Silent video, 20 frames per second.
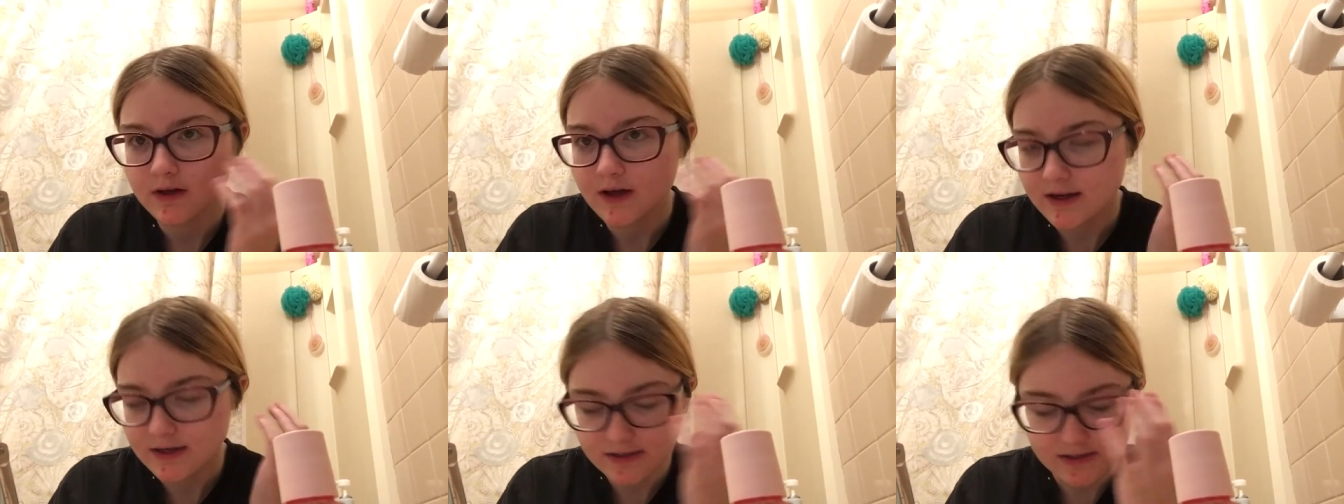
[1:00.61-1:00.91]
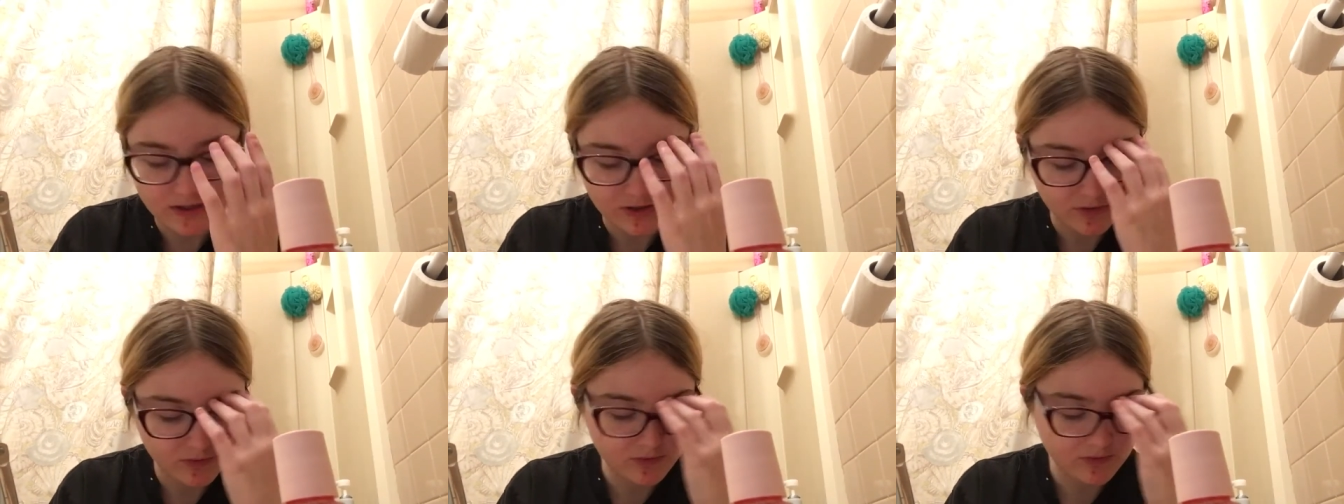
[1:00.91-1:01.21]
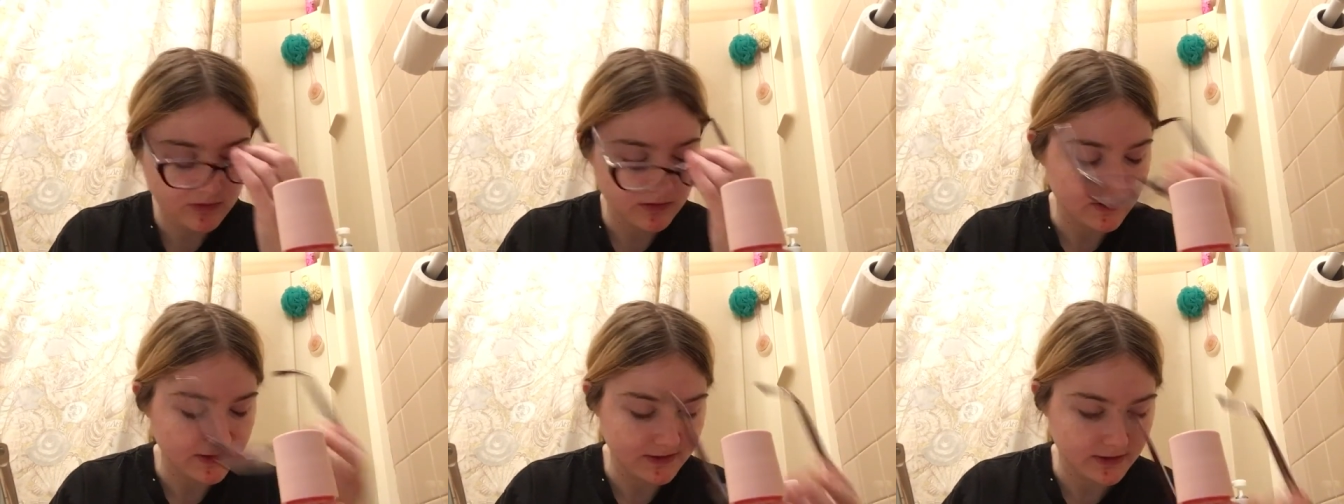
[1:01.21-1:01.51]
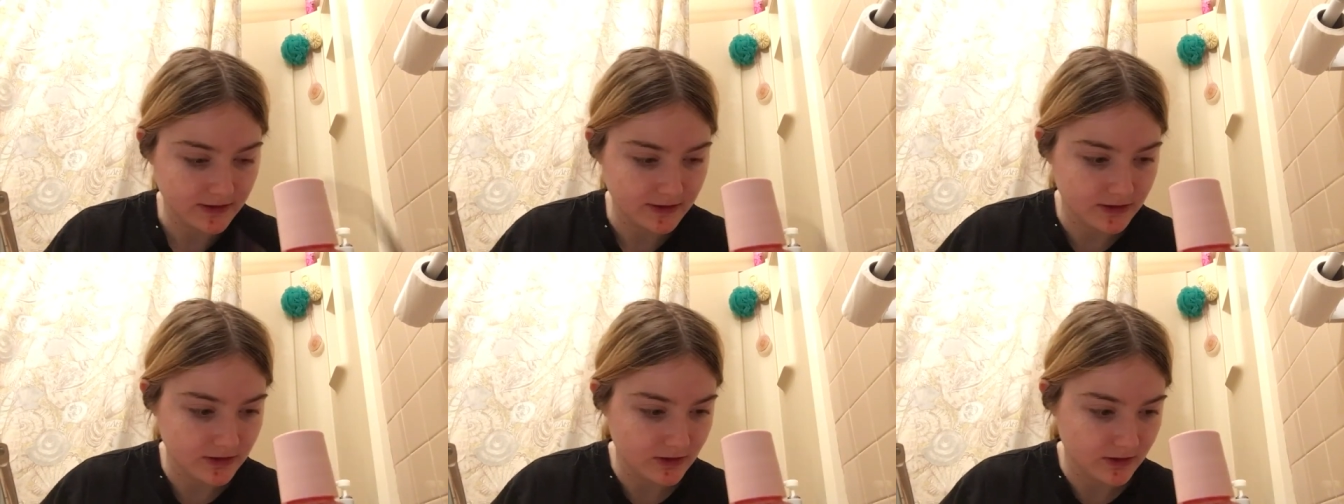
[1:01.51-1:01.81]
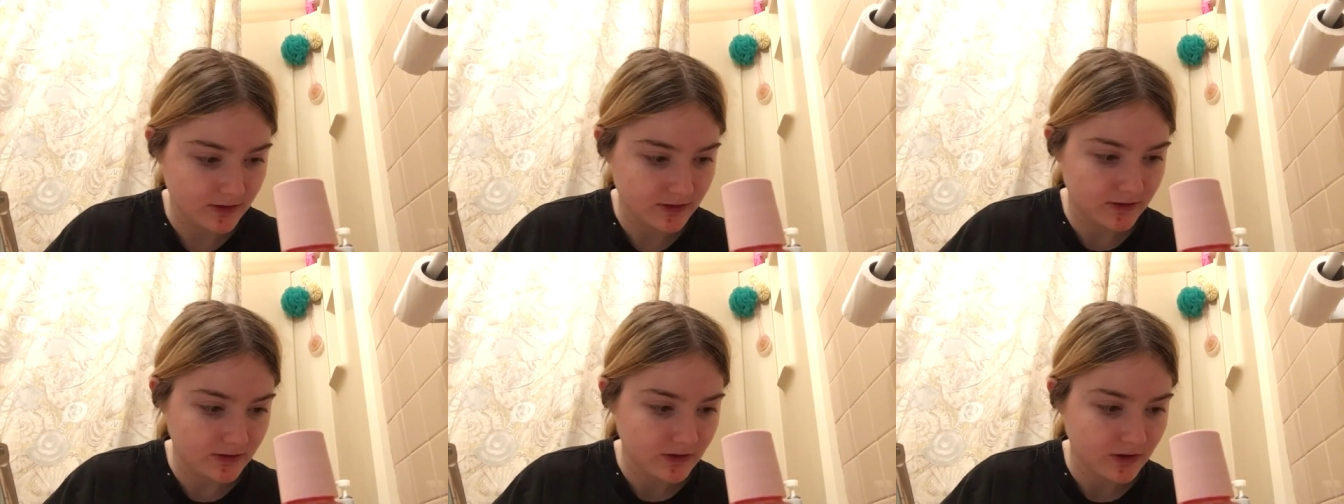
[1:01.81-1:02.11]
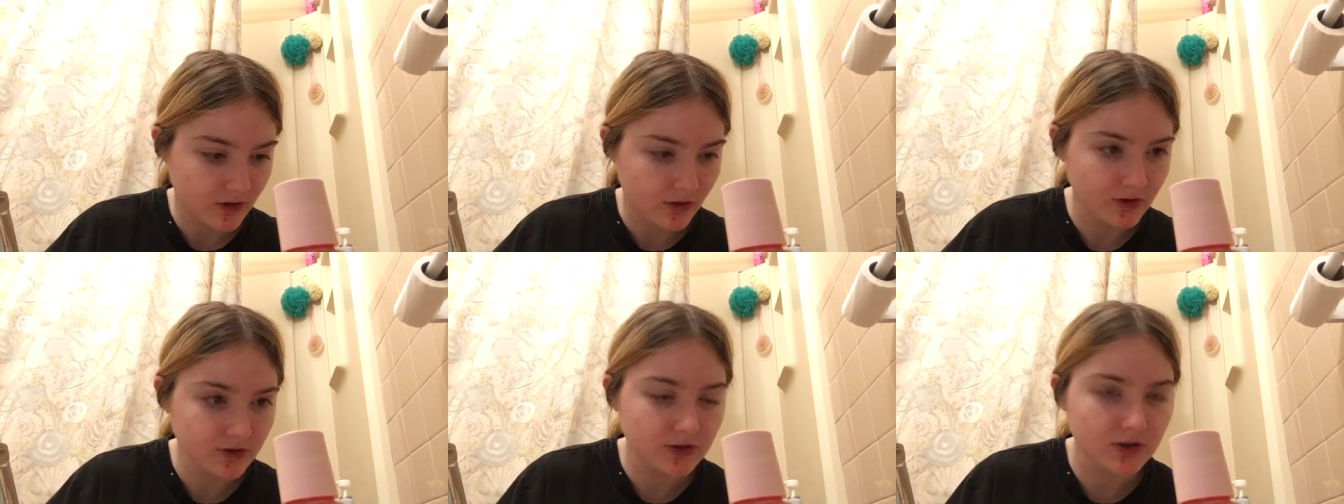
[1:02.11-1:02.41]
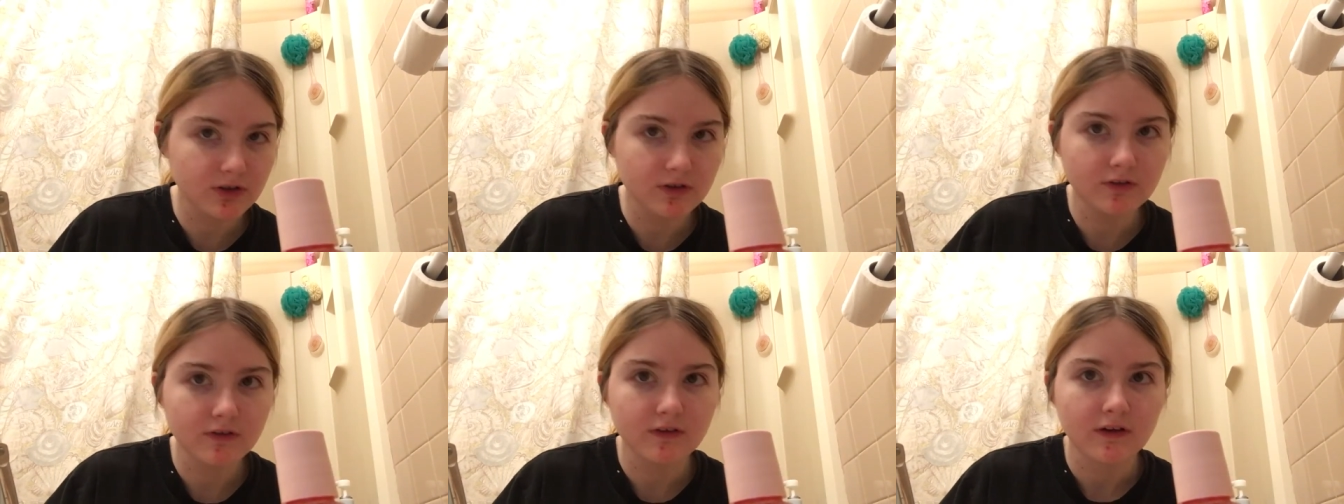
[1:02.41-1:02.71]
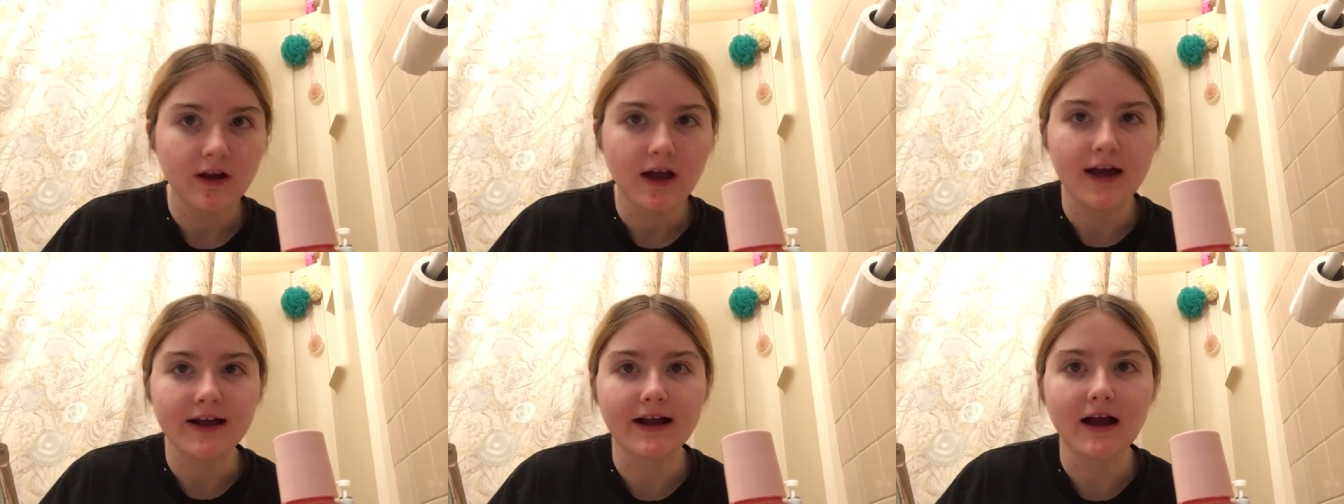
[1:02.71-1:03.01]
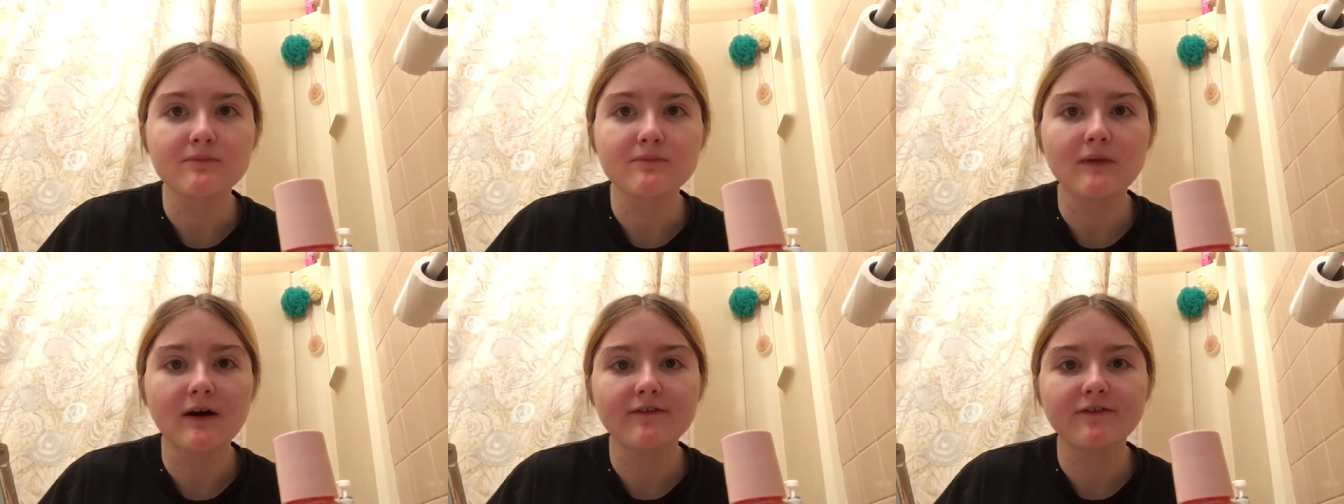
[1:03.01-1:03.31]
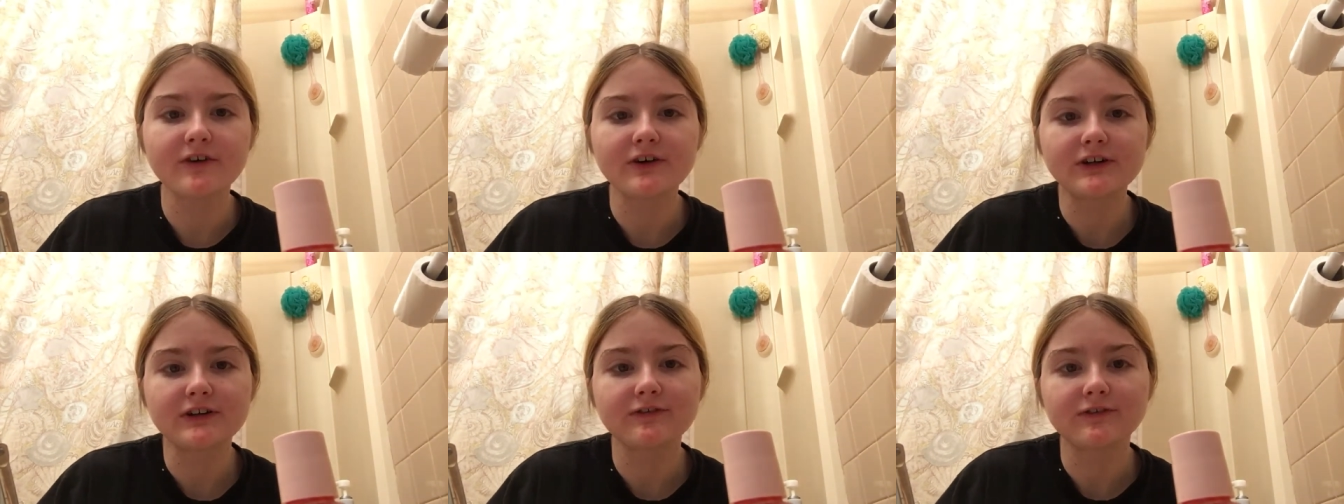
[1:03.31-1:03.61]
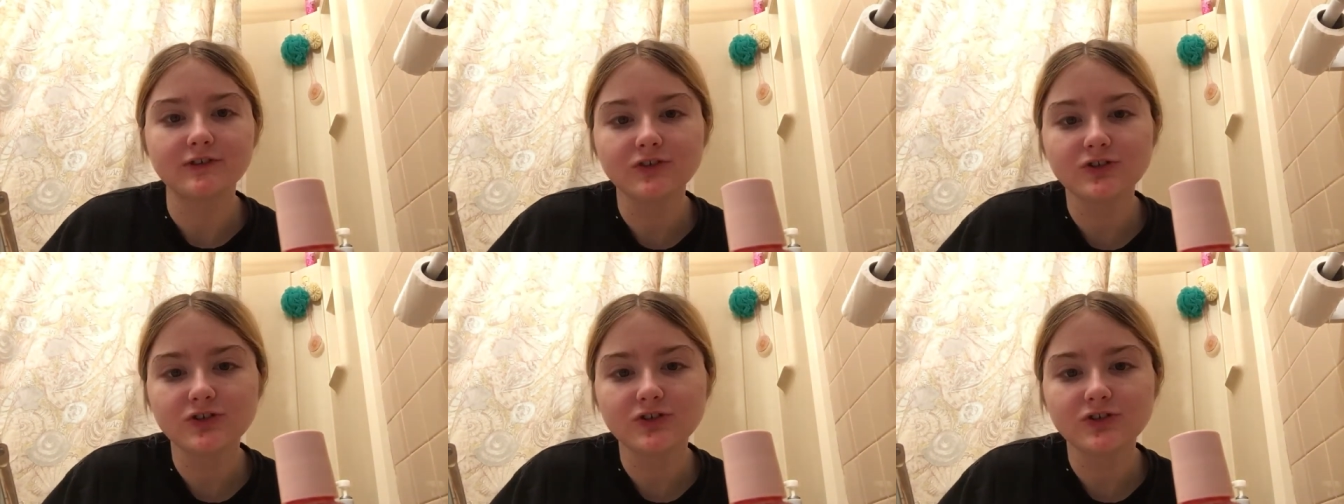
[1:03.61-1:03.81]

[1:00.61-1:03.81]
Anywho, let's get started. Also, I got my first flu